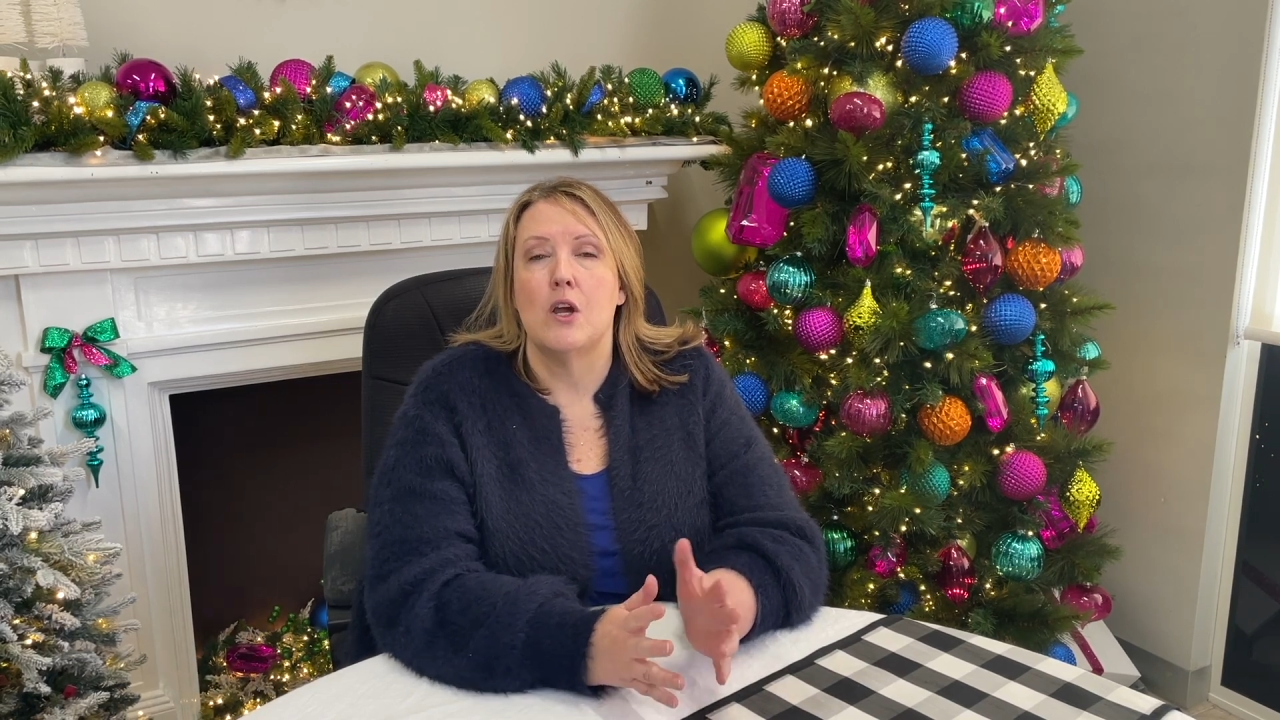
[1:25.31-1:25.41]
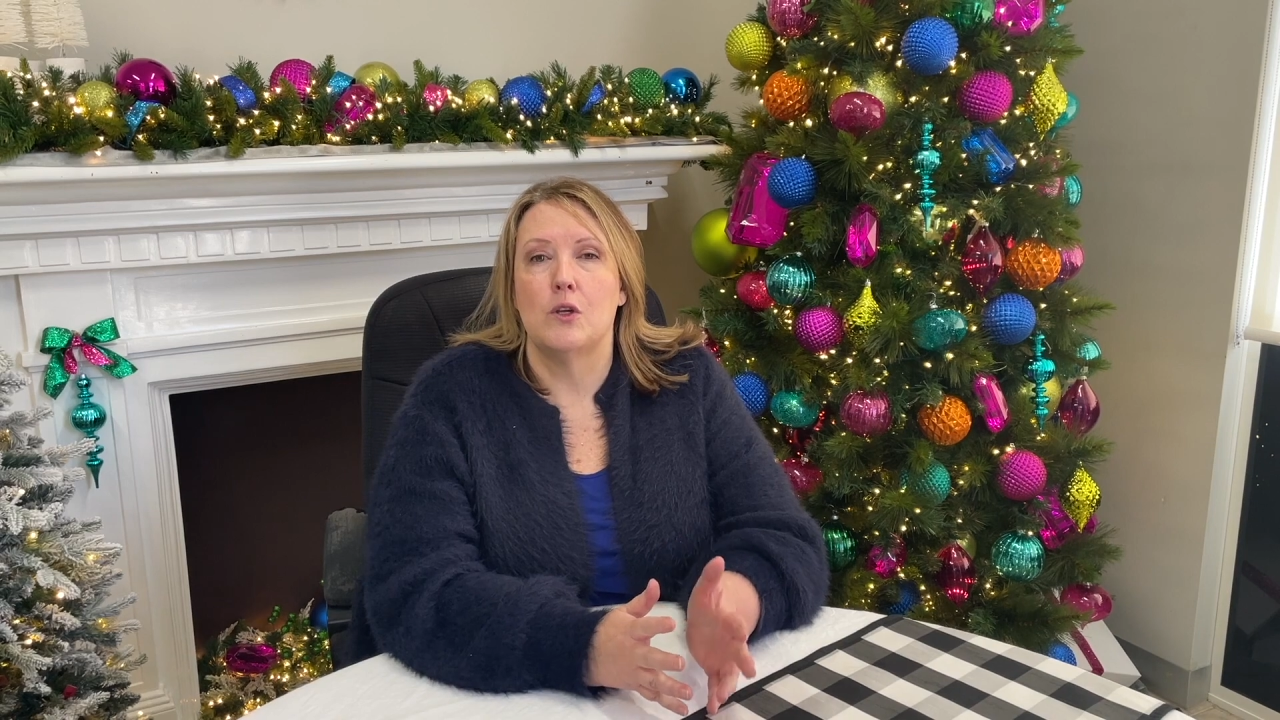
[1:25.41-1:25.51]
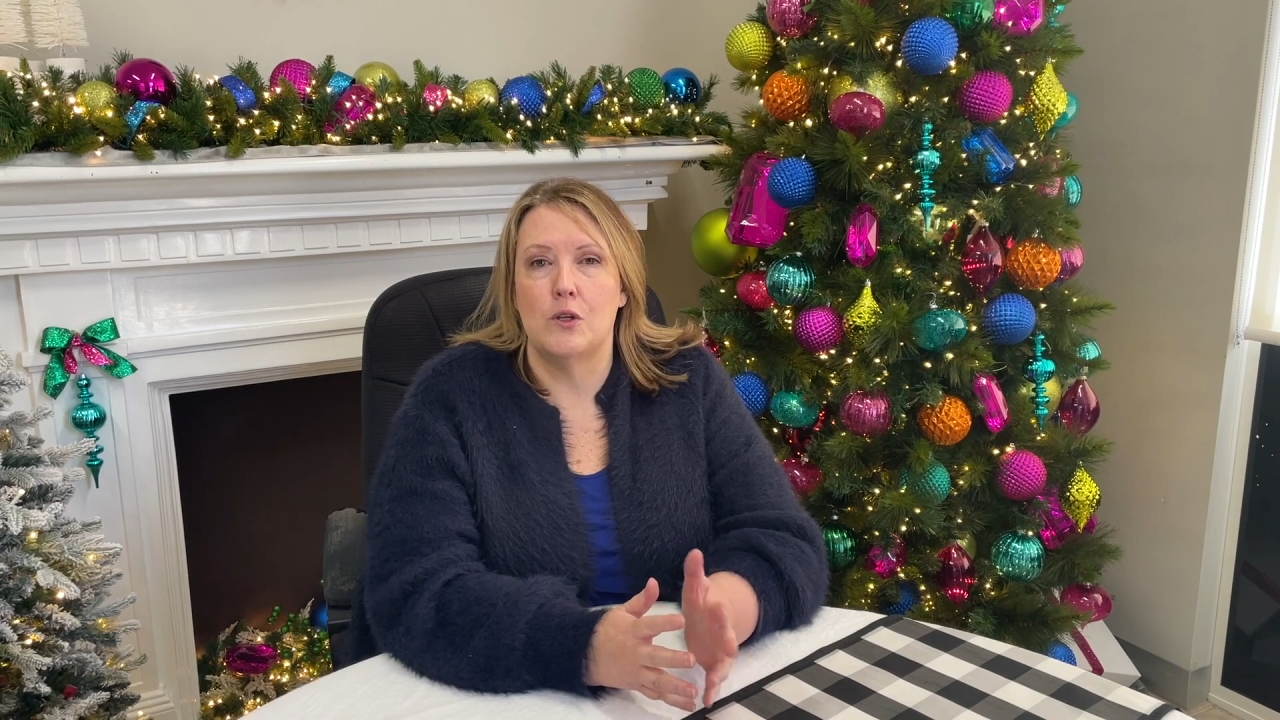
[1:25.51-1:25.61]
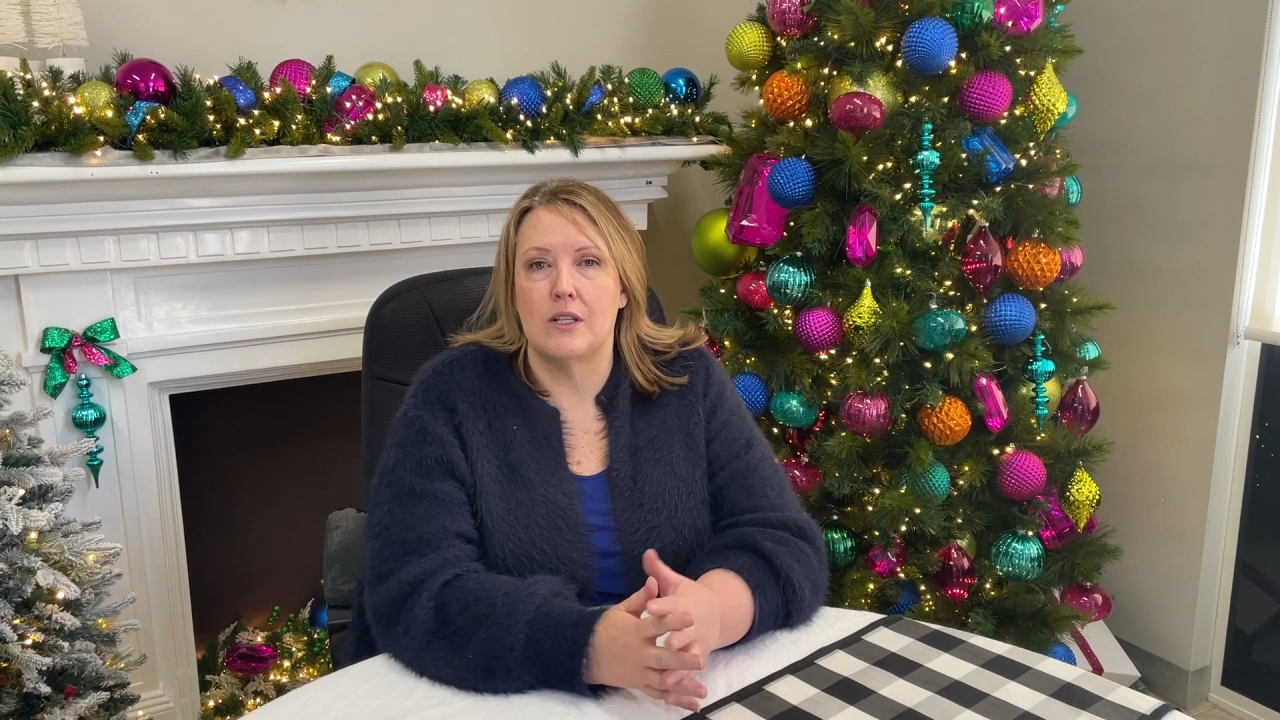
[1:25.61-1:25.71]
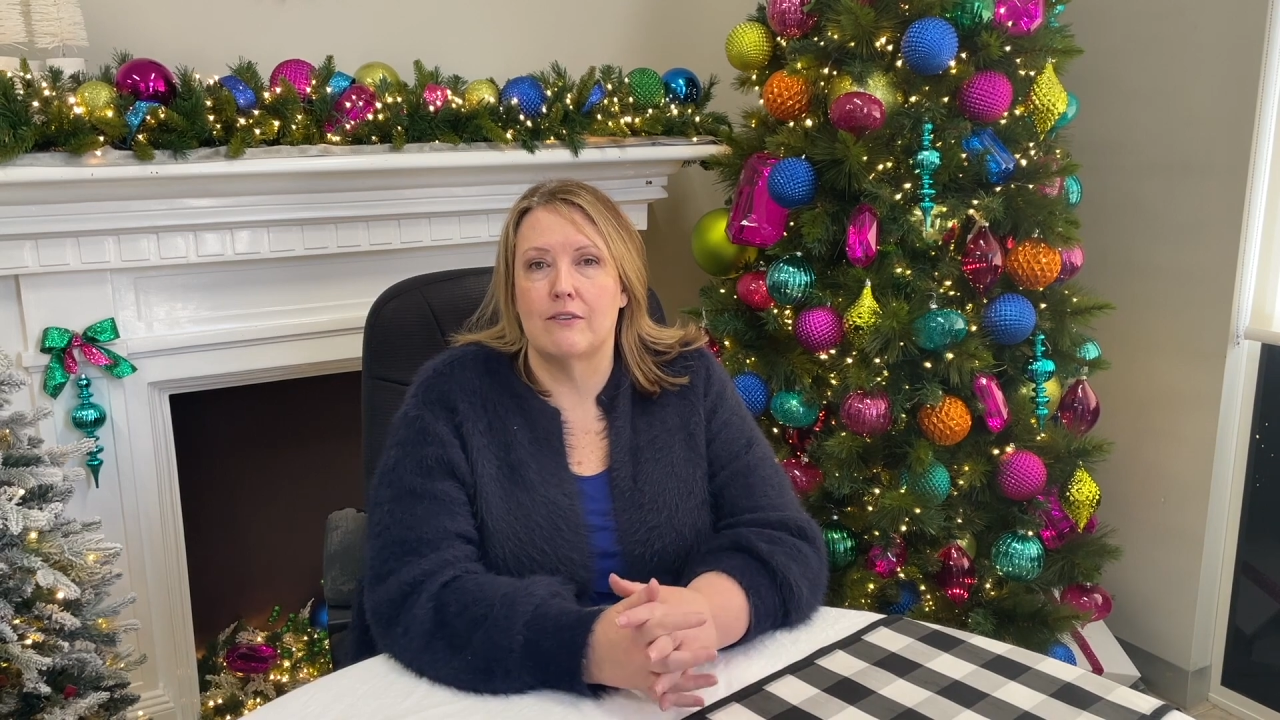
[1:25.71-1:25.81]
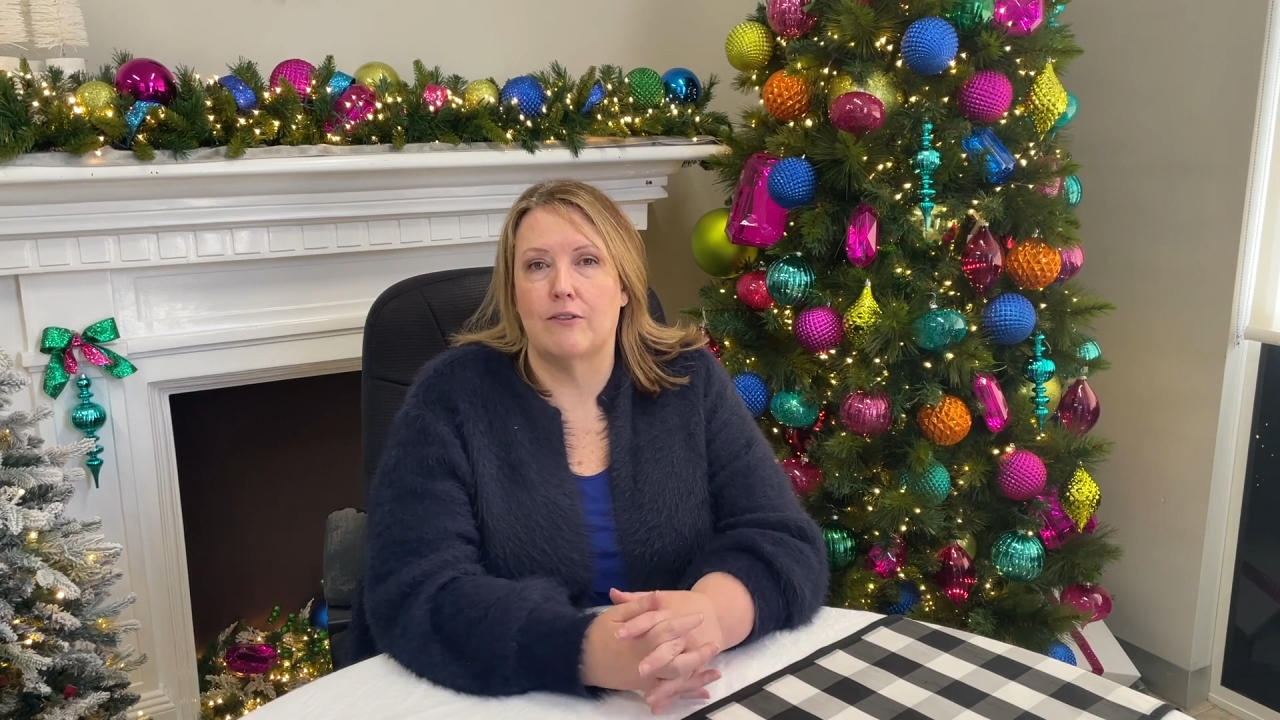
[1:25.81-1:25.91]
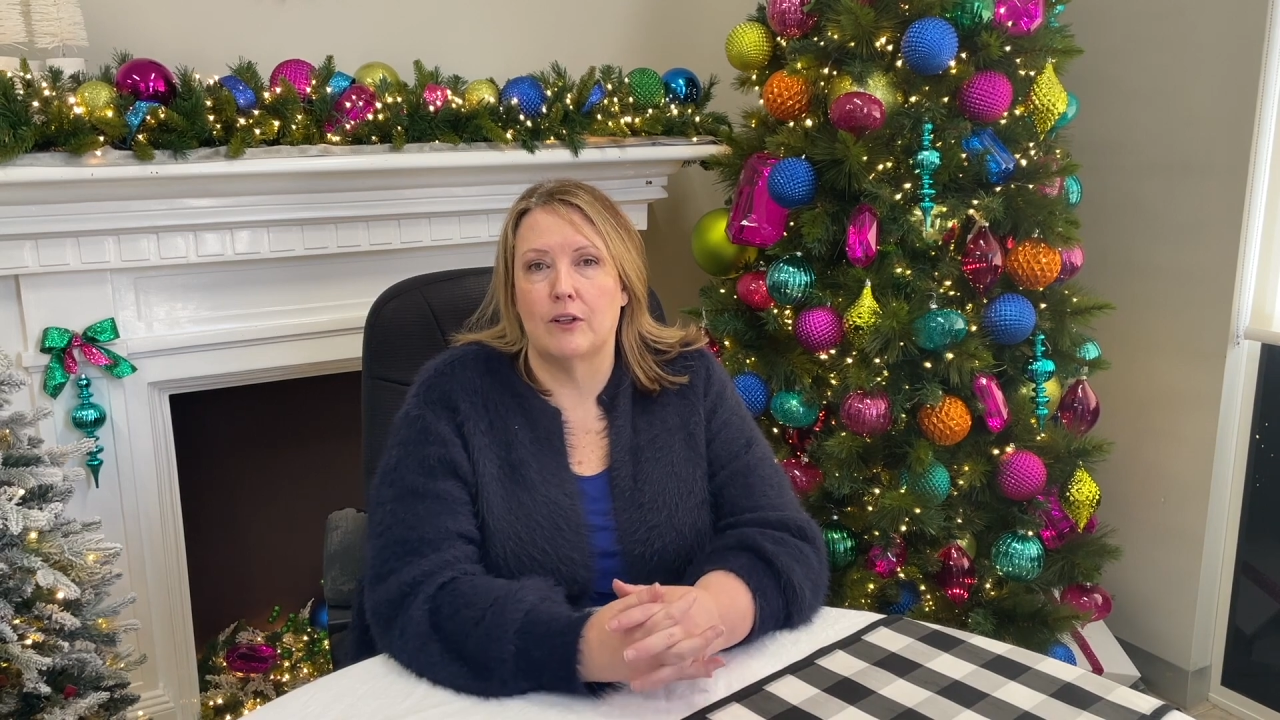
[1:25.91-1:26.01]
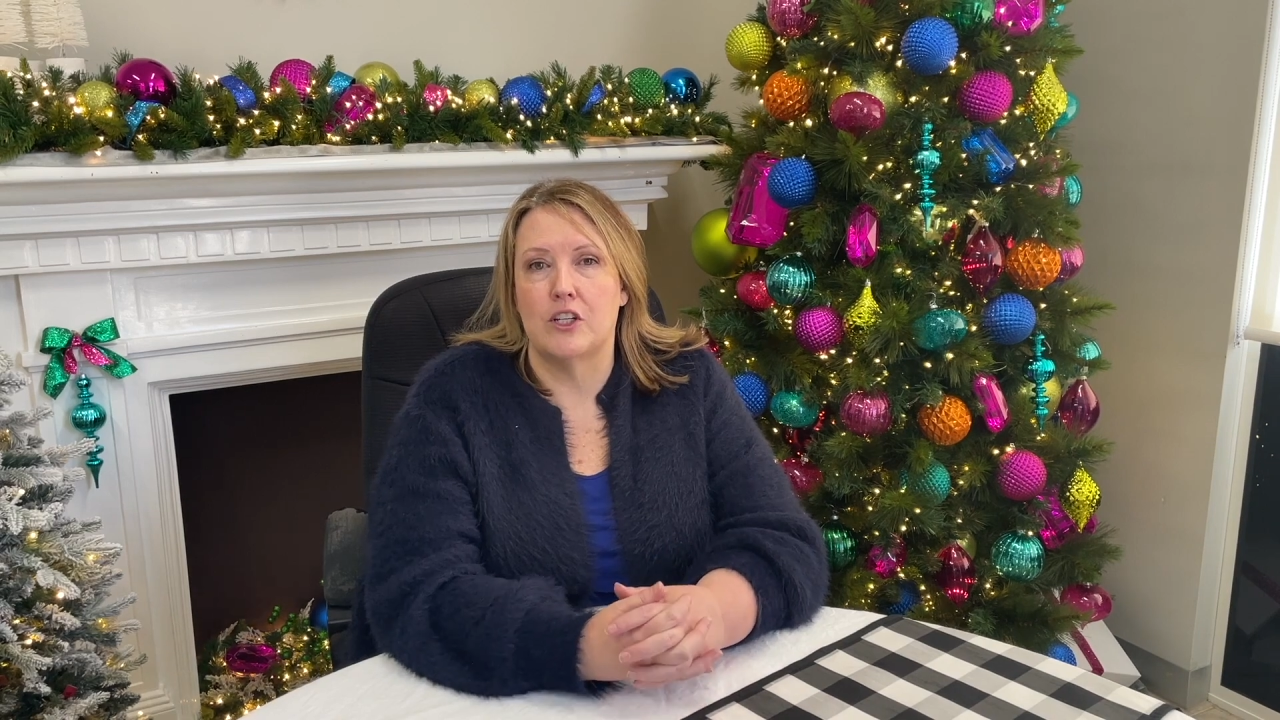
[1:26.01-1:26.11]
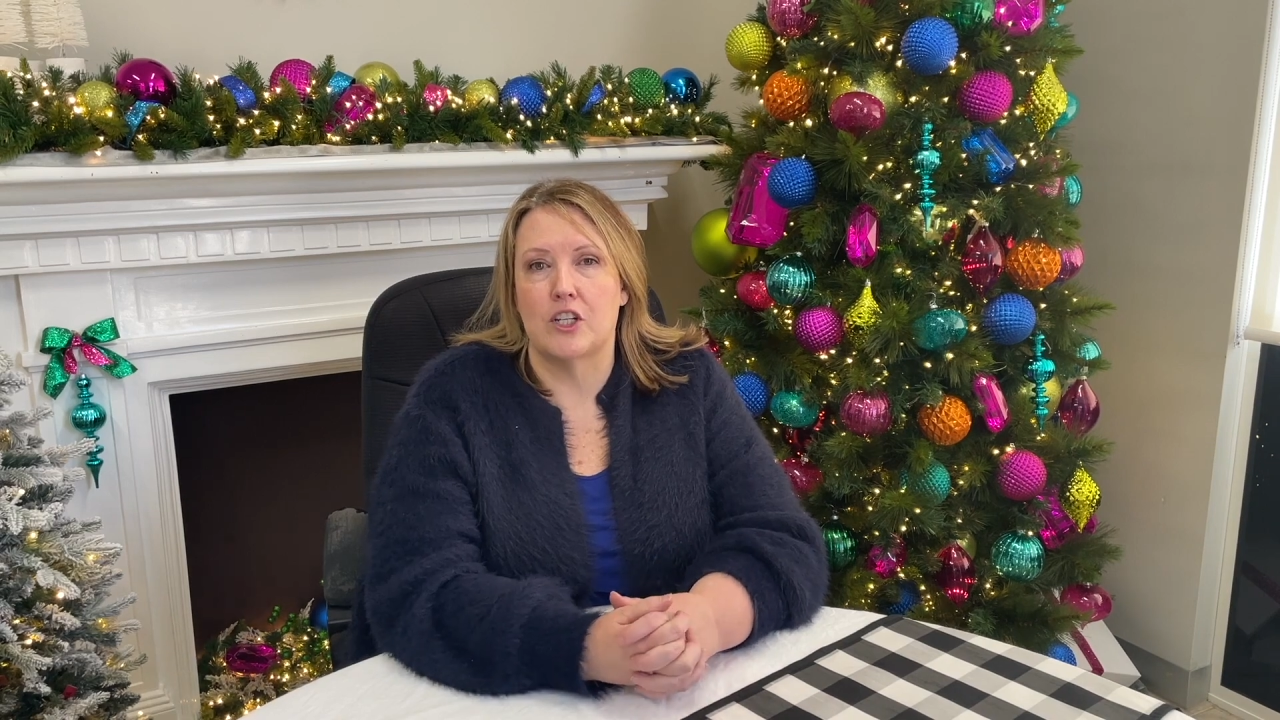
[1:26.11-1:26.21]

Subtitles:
using fully